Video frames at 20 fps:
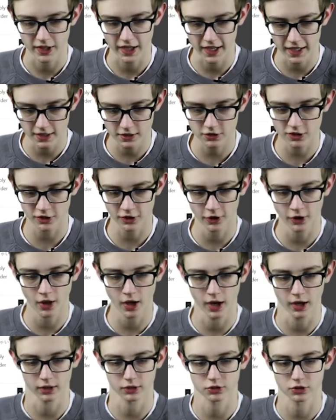8-turn
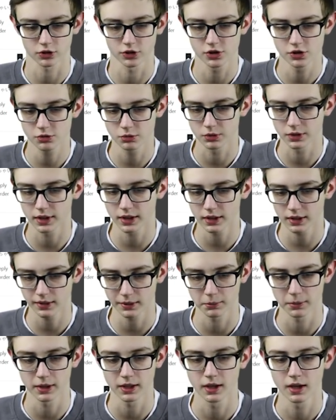axe, are you kidding
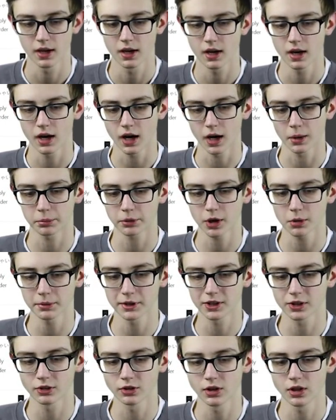me? I
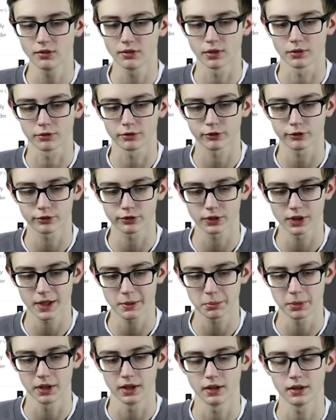probably couldn't even
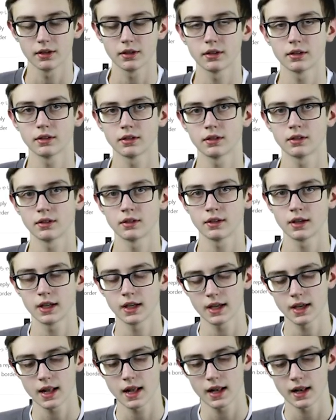flip it
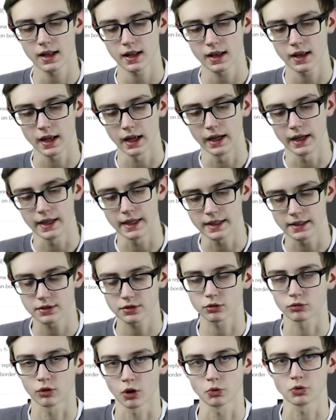
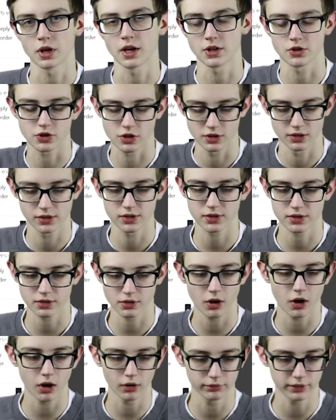8 rotations
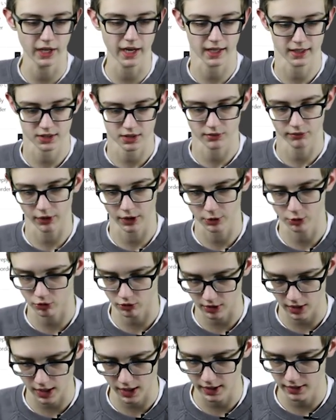off axe if I
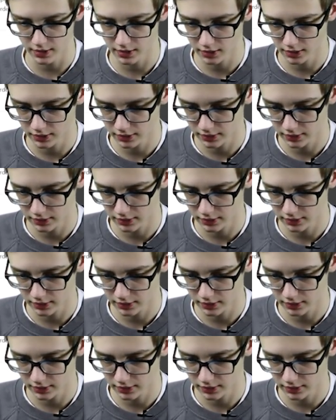tried.